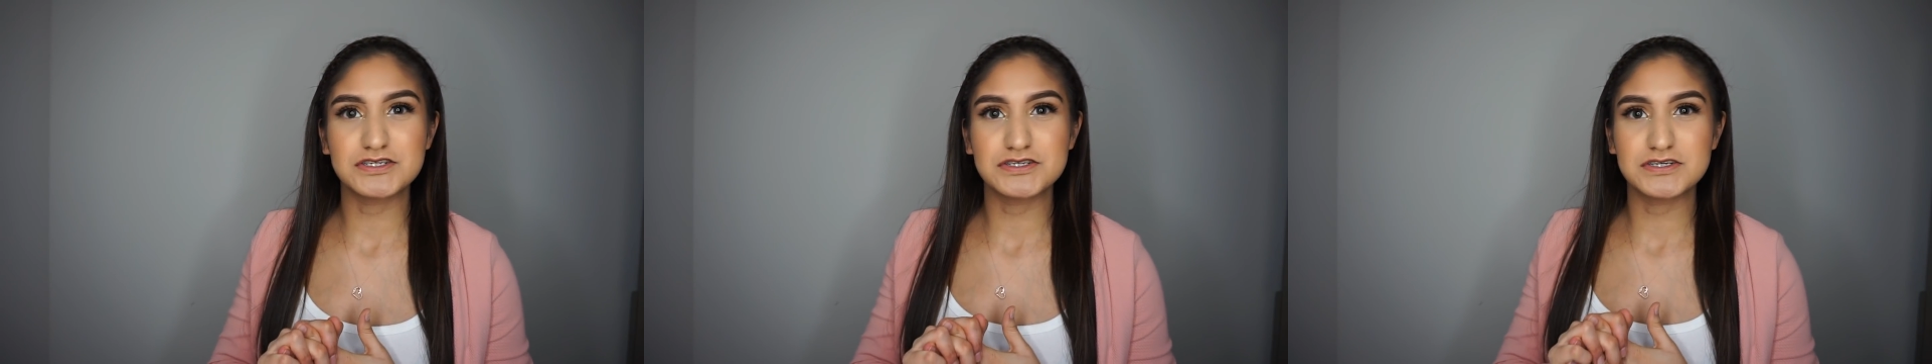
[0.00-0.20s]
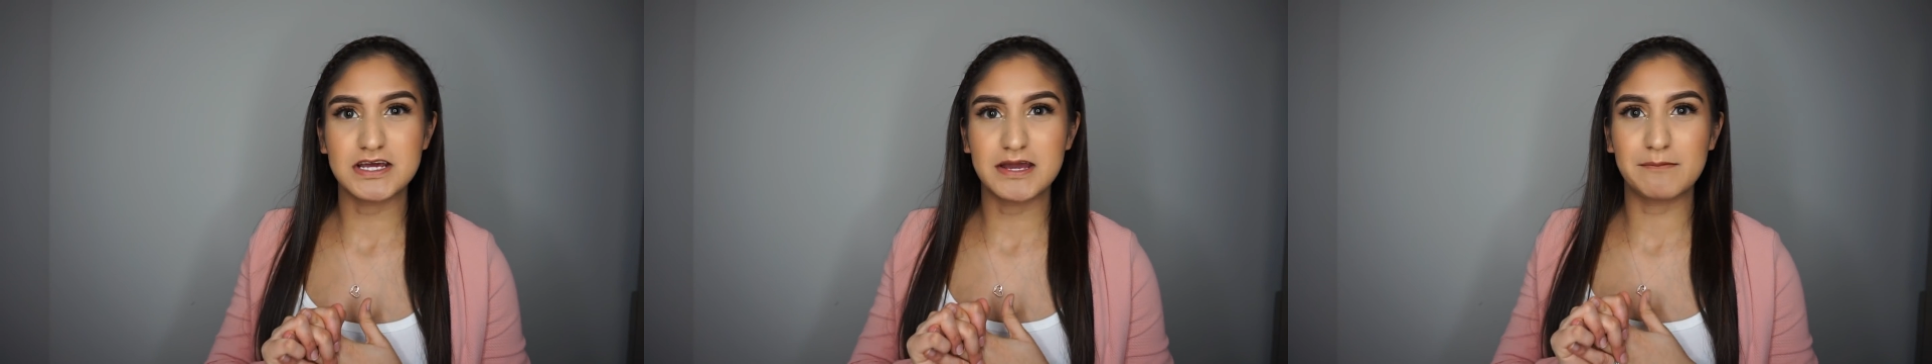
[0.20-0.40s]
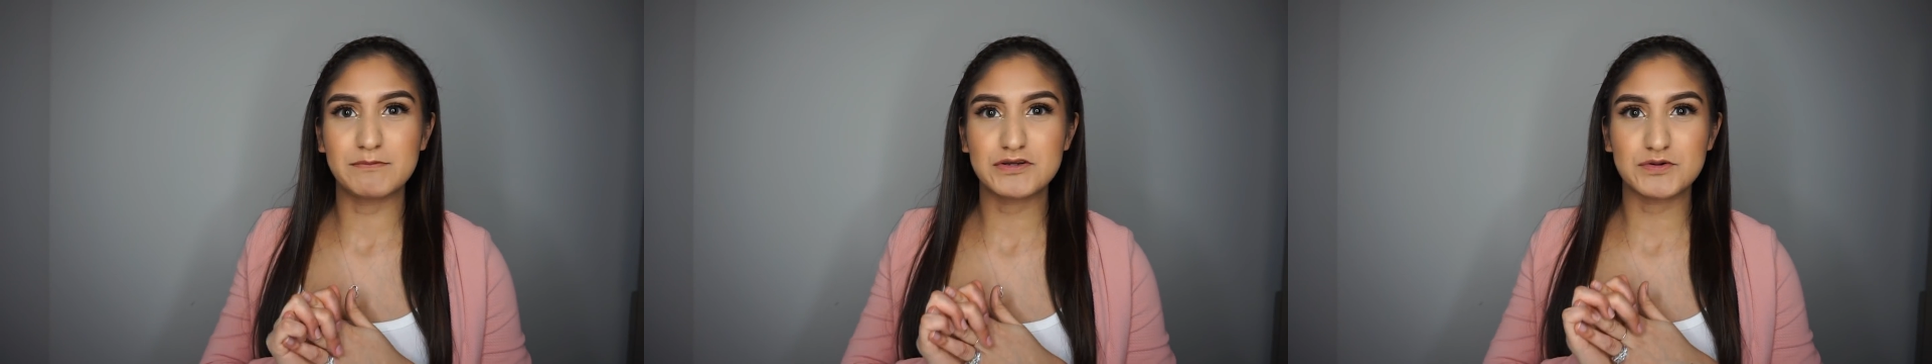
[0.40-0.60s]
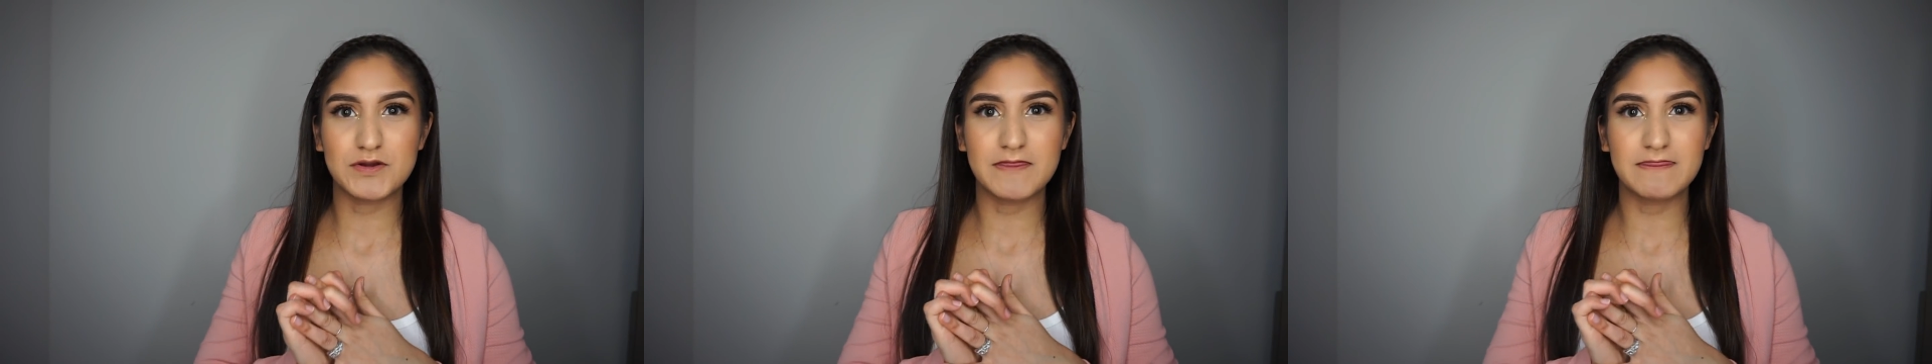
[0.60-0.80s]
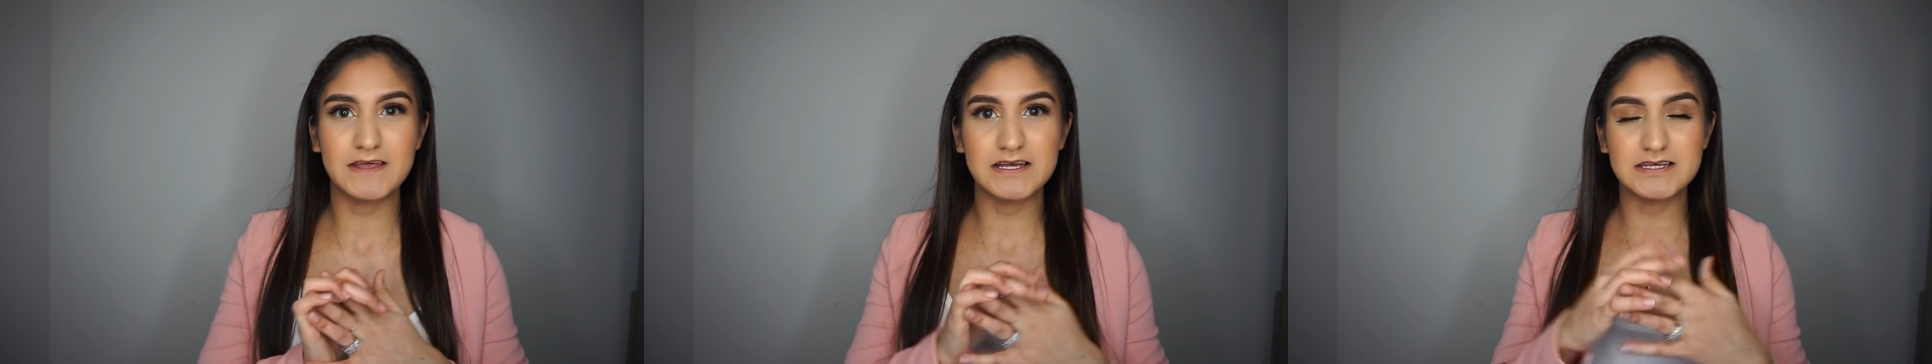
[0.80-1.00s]
Today I'm
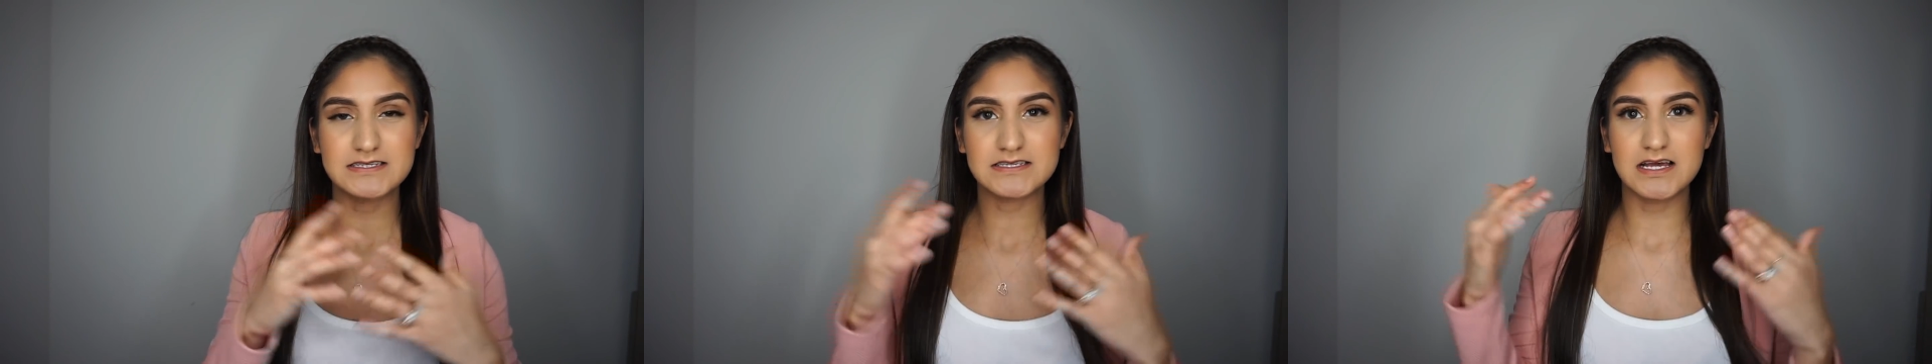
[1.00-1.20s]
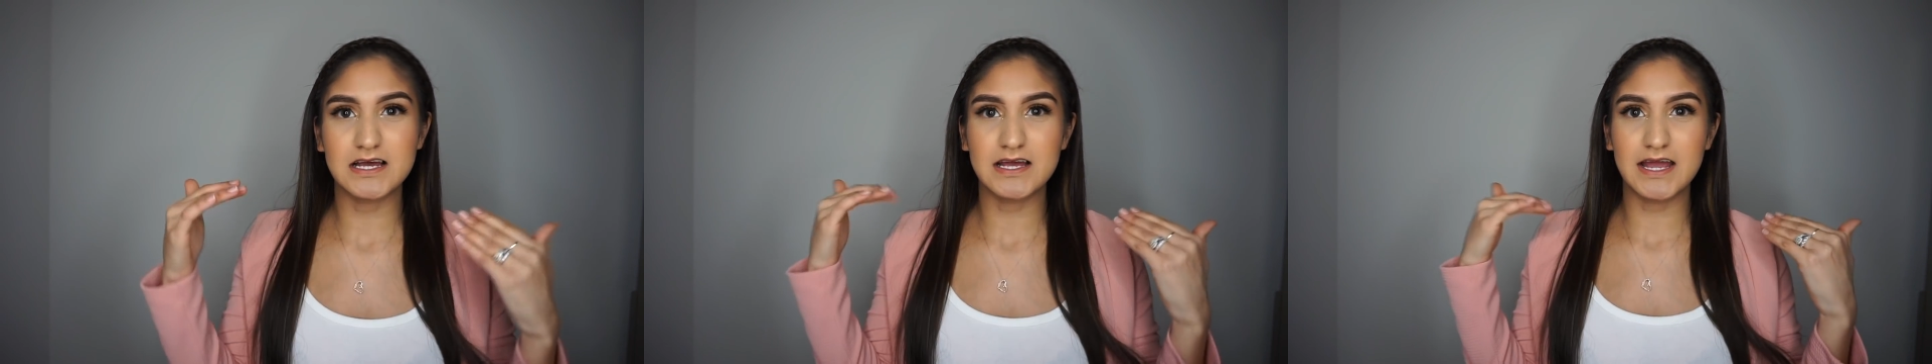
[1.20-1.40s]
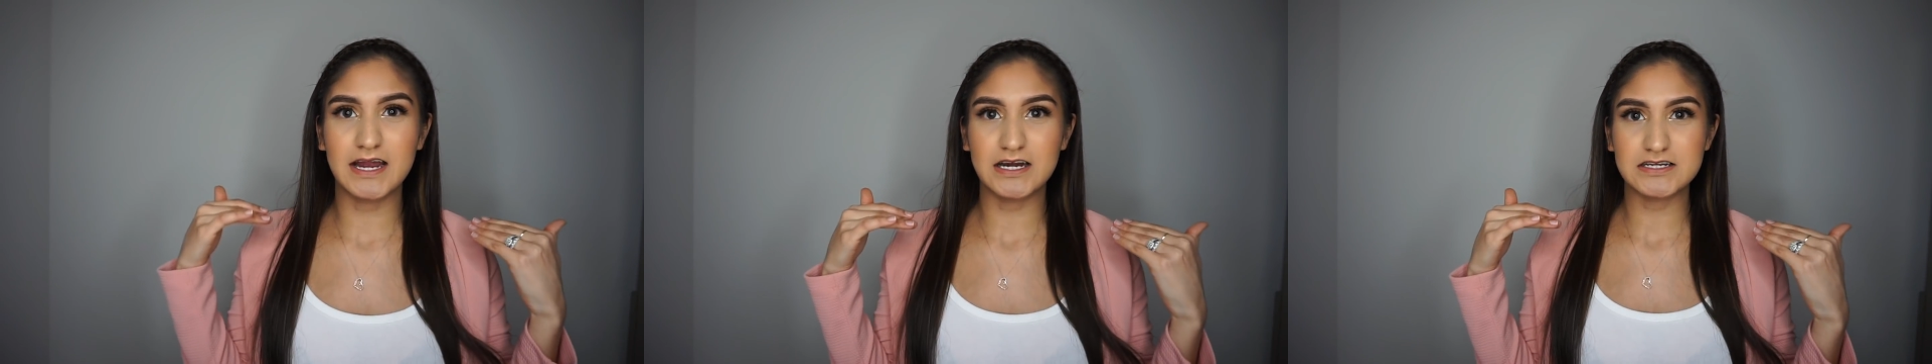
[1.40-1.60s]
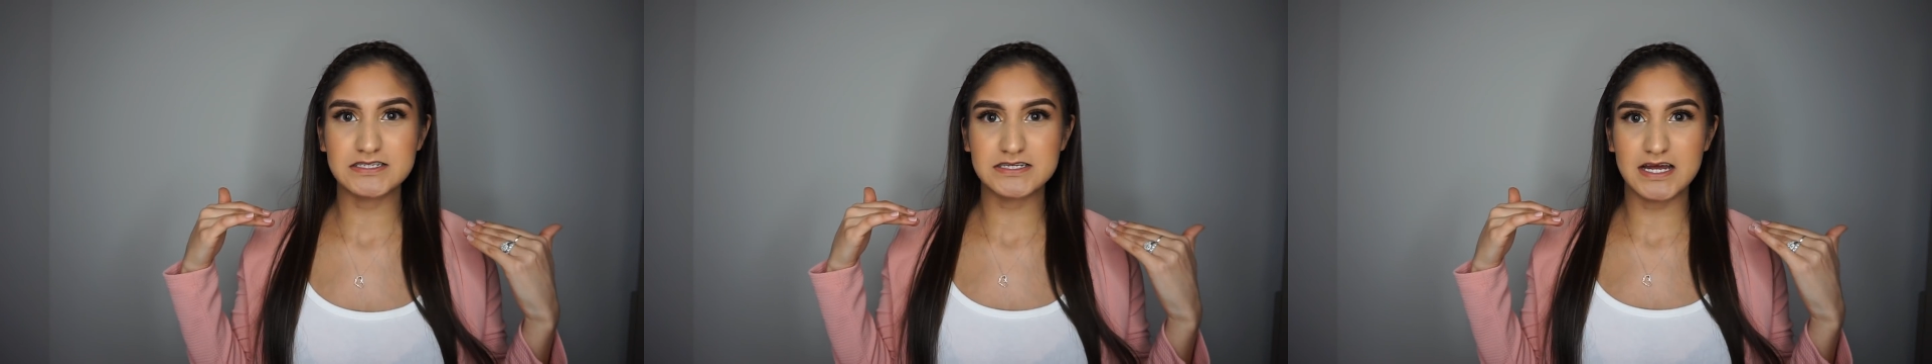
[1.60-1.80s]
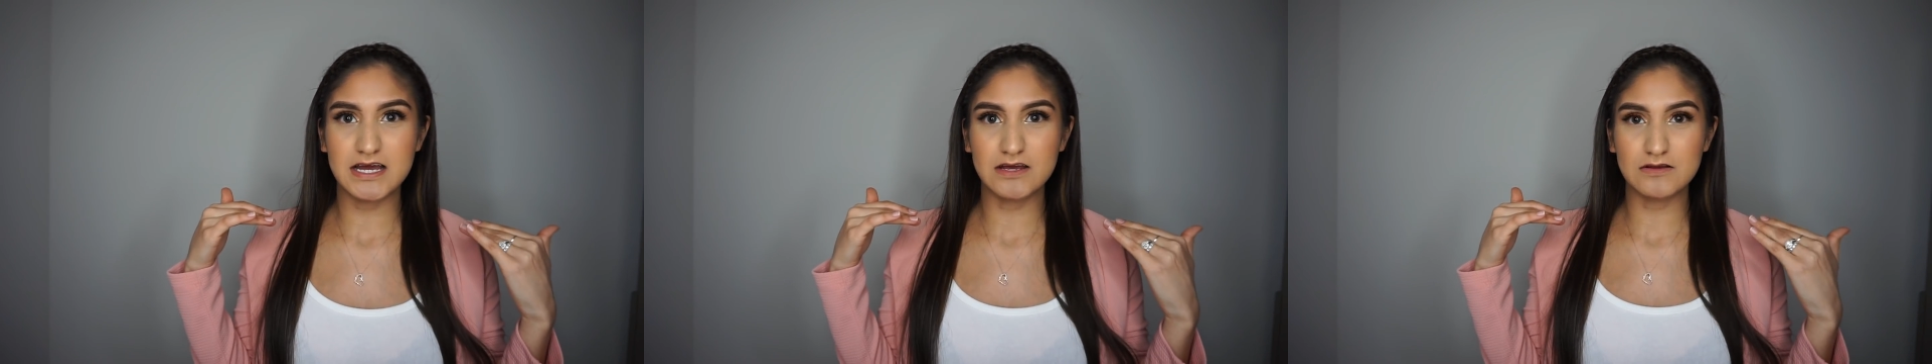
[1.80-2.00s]
doing this
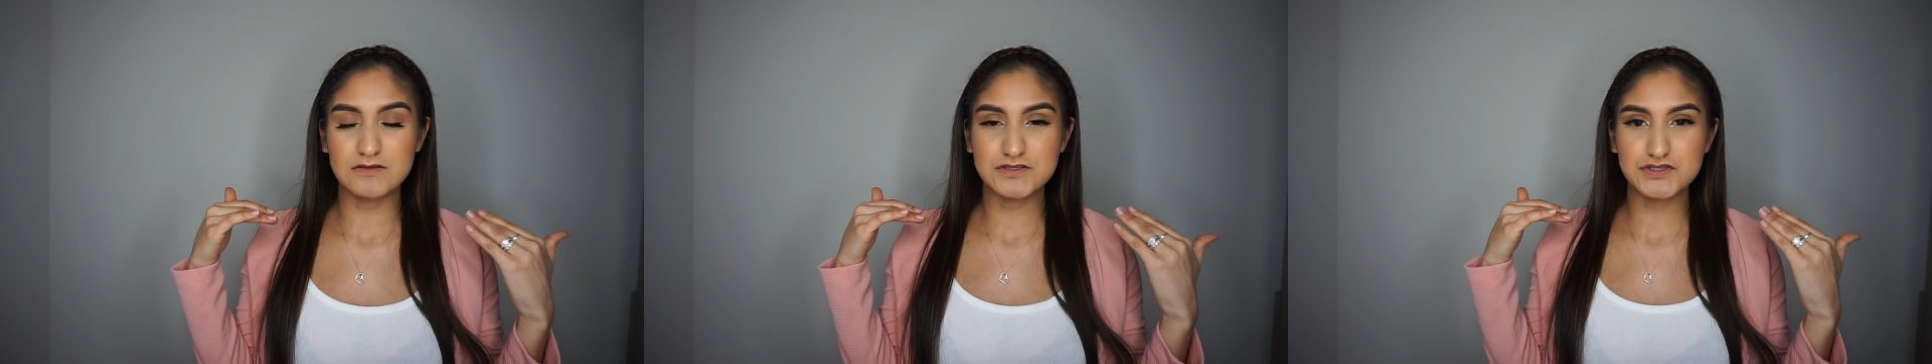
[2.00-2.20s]
hairstyle,